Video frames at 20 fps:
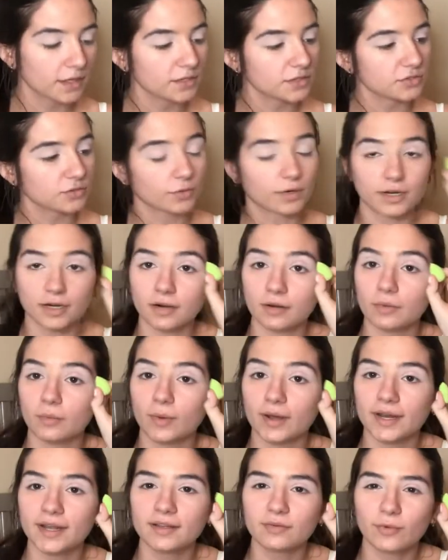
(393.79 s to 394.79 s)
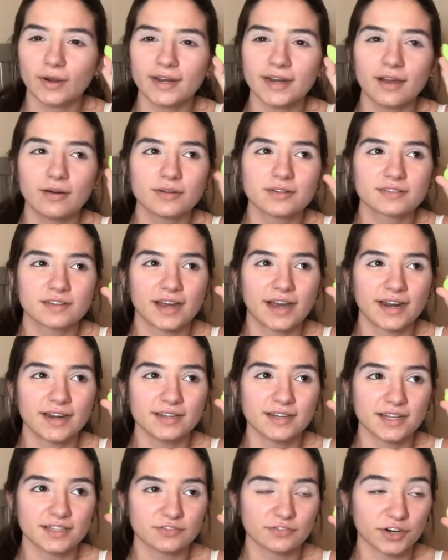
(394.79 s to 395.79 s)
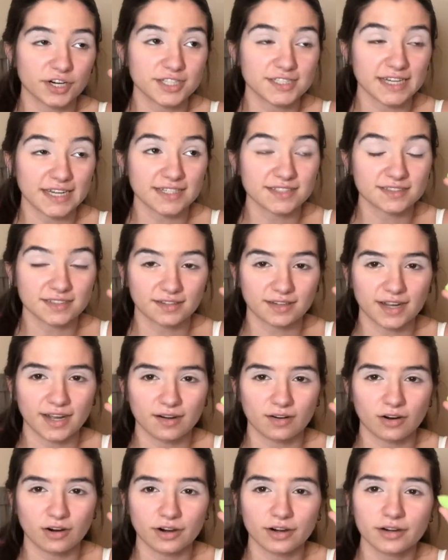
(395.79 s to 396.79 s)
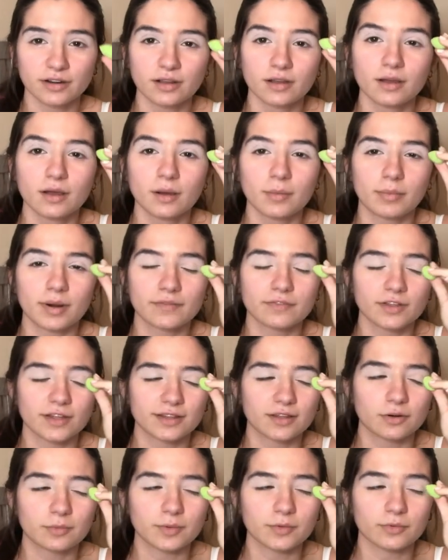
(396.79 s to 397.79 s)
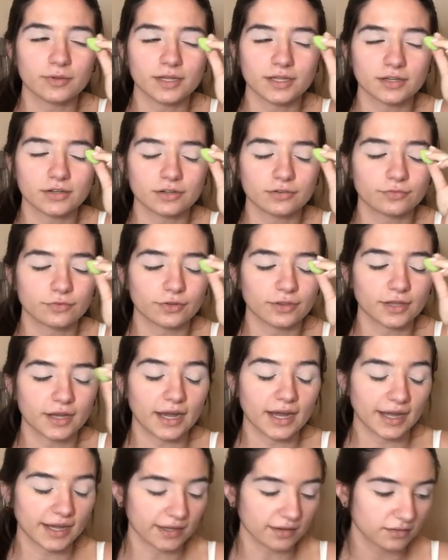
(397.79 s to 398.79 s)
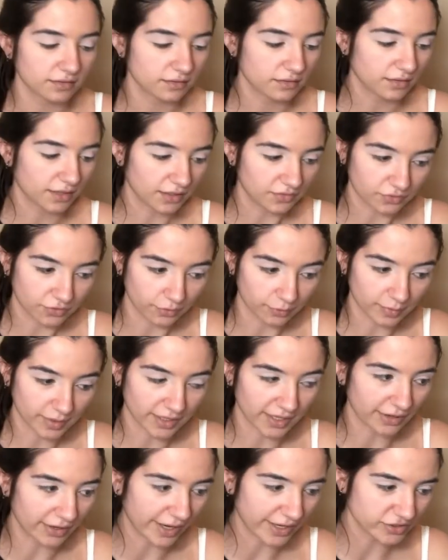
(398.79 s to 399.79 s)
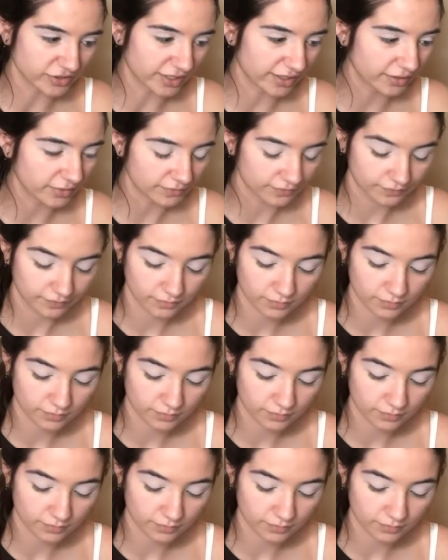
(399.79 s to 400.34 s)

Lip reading: So we're gonna wet it. Right now it's very dense and kind of hard, but I feel like that would be really good for the eye, like for blending out eyeshadow.